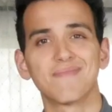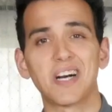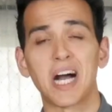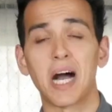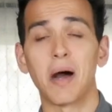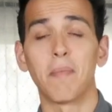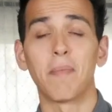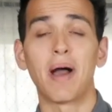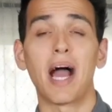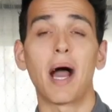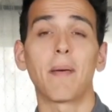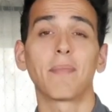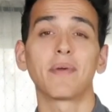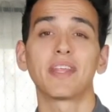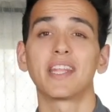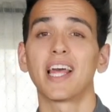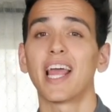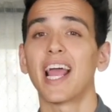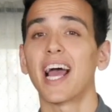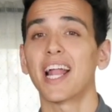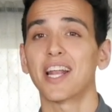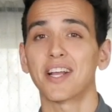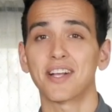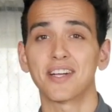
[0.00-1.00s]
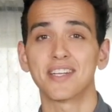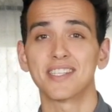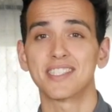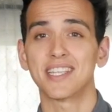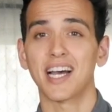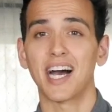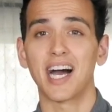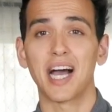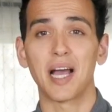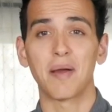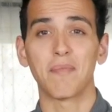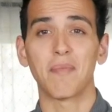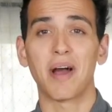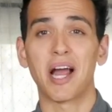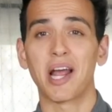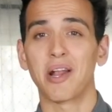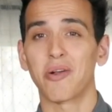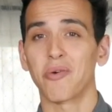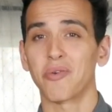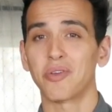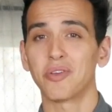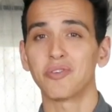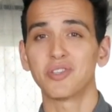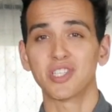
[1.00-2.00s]
I'm happy they had a good time. I
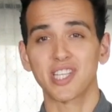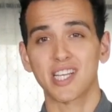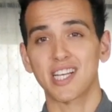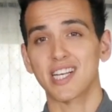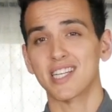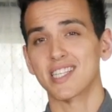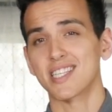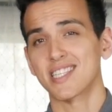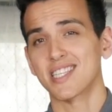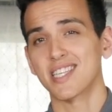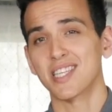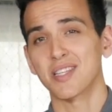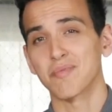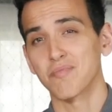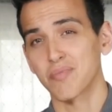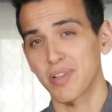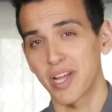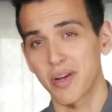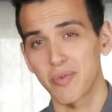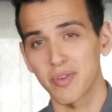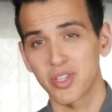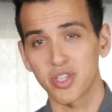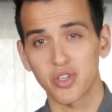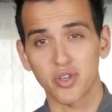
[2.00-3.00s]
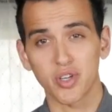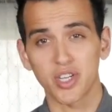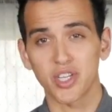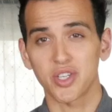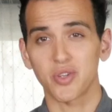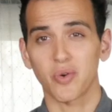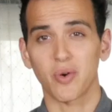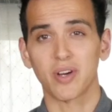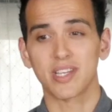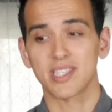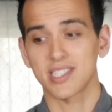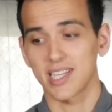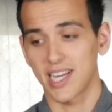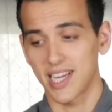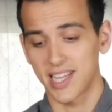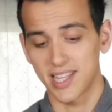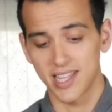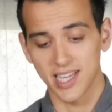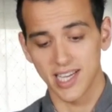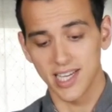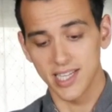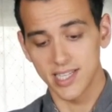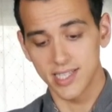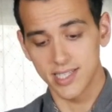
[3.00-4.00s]
don't usually get to see them play with treat toys like
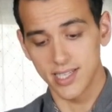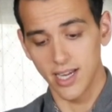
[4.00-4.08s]
this,